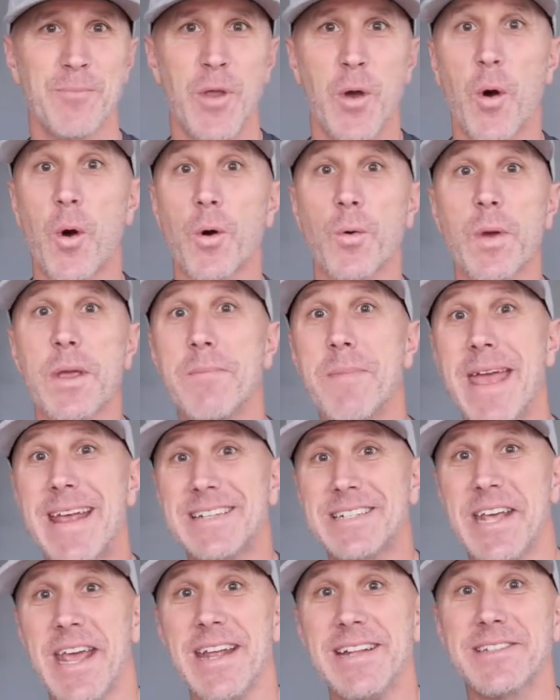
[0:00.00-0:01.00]
or we
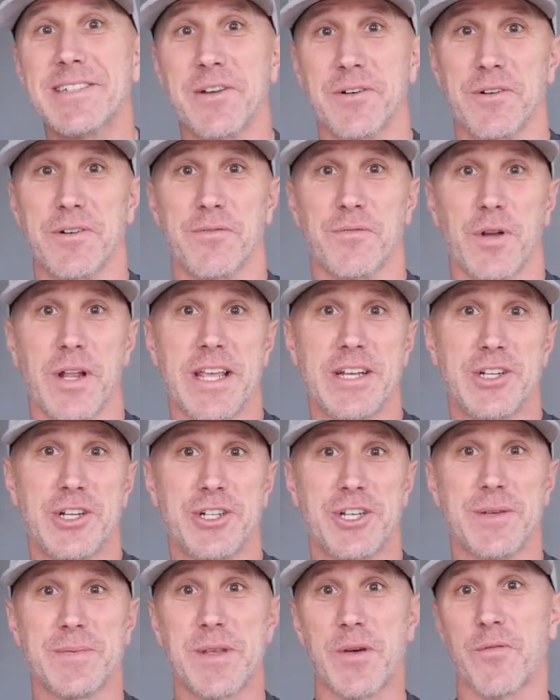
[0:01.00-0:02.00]
maintain certain
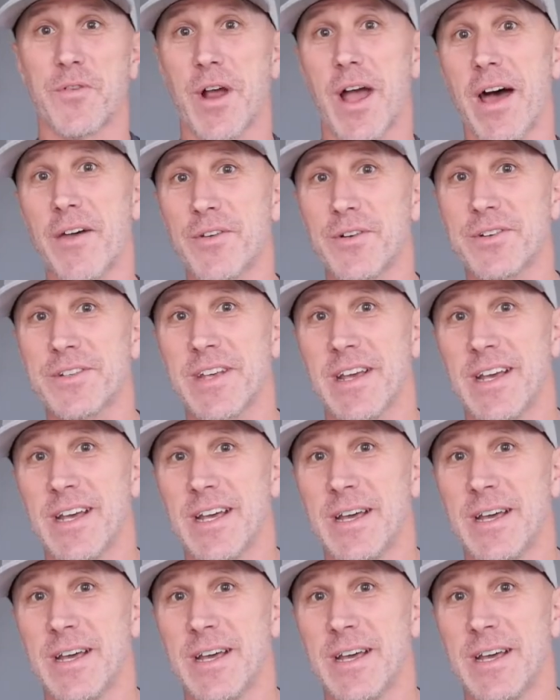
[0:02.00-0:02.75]
relationships over others